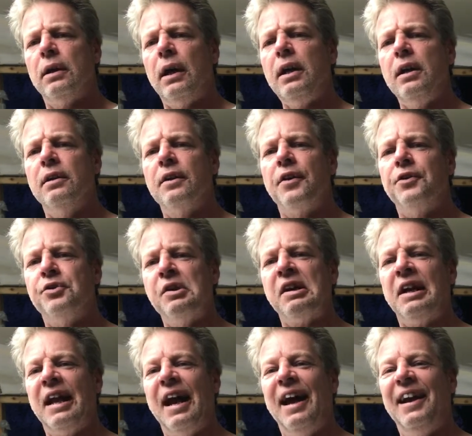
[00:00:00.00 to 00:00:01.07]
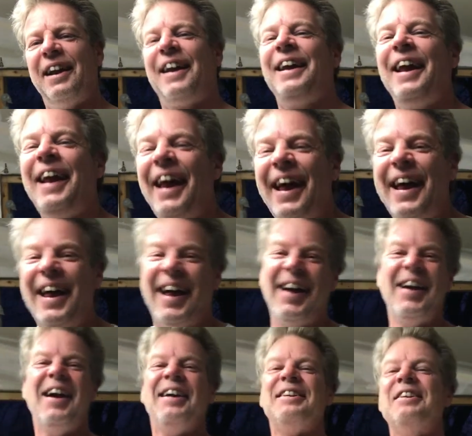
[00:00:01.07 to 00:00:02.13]
I need another drink of that.
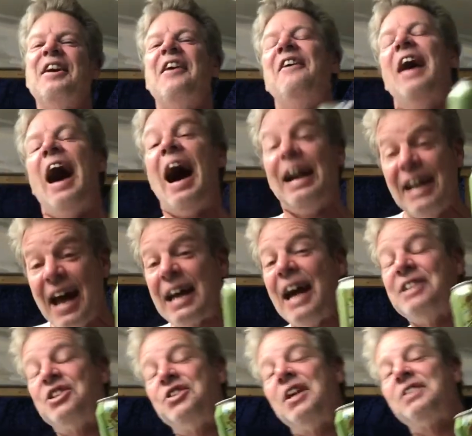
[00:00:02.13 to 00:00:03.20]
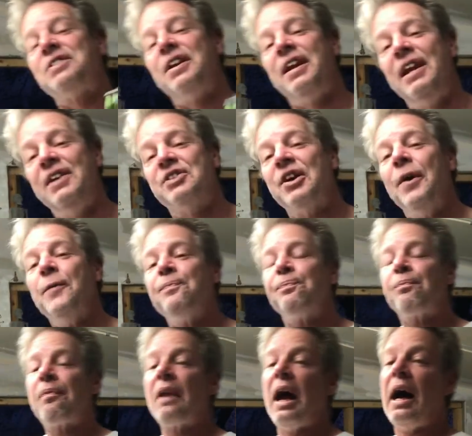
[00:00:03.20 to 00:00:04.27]
You know, I got 6 of these.
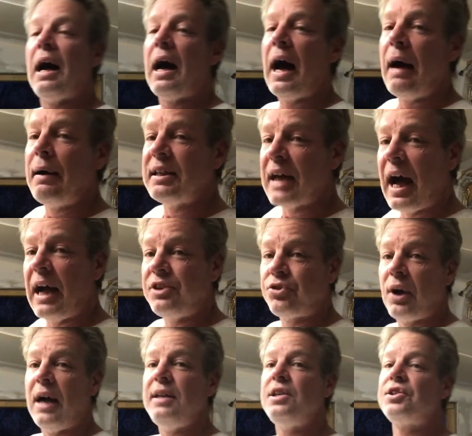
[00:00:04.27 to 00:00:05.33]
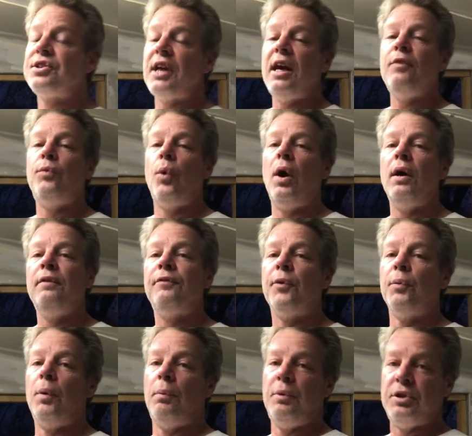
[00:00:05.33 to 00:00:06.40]
I tried to save one
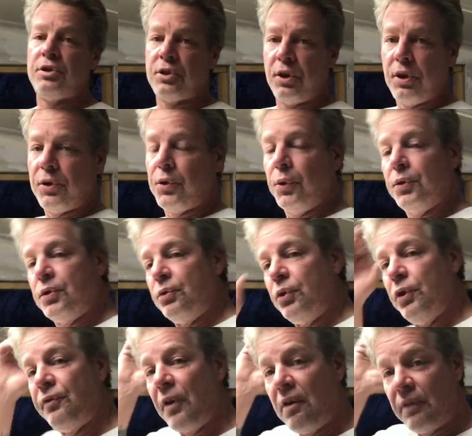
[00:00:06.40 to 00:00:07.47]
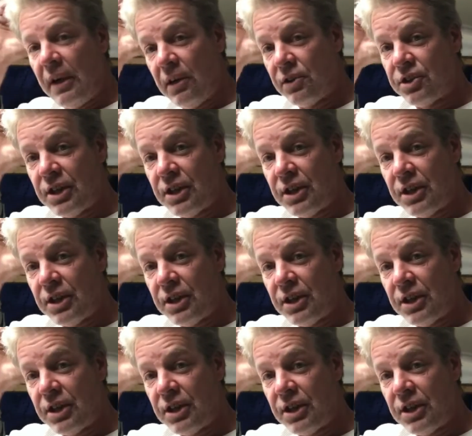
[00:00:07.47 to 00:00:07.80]
for when we started doing the roof over here